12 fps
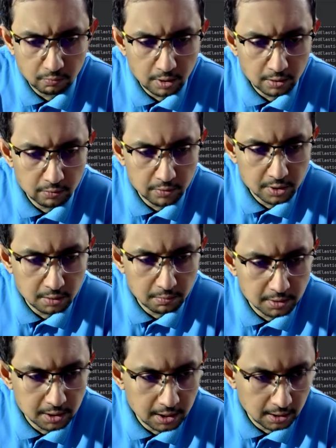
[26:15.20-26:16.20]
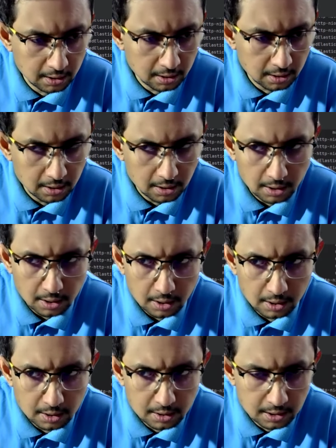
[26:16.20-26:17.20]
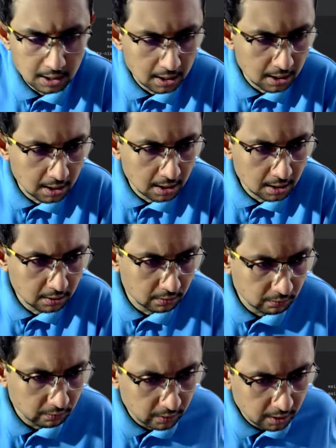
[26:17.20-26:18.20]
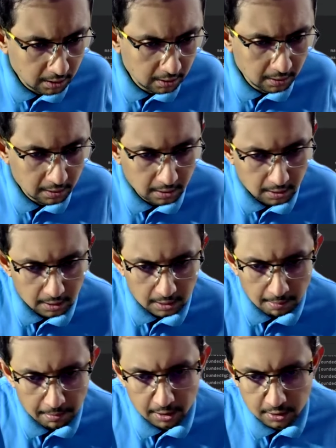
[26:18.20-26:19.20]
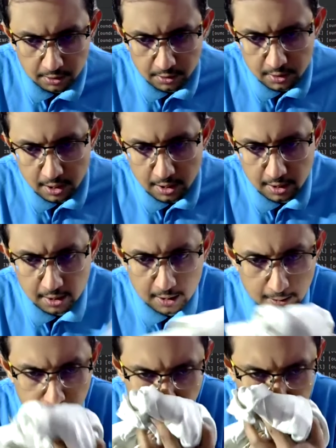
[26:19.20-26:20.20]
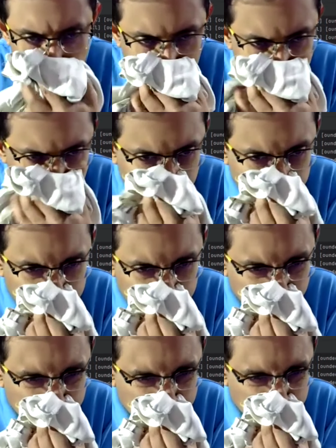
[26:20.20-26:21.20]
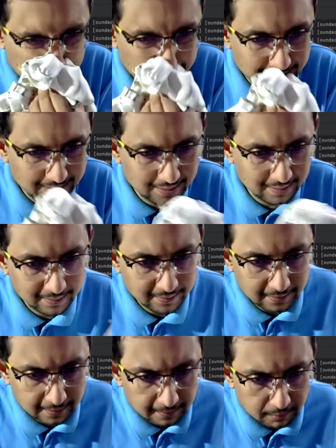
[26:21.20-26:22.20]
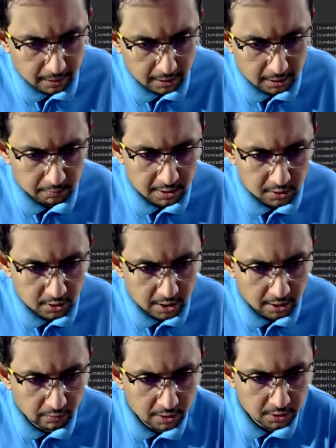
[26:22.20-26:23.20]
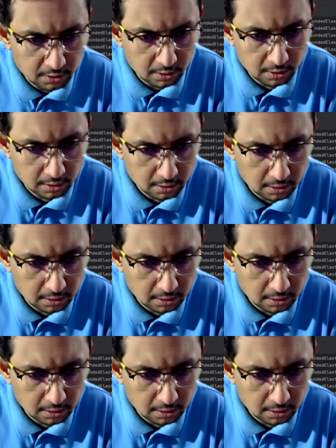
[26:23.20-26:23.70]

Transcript: what we shall be seeing is that we application started up. However, let me clear it because my sharing was not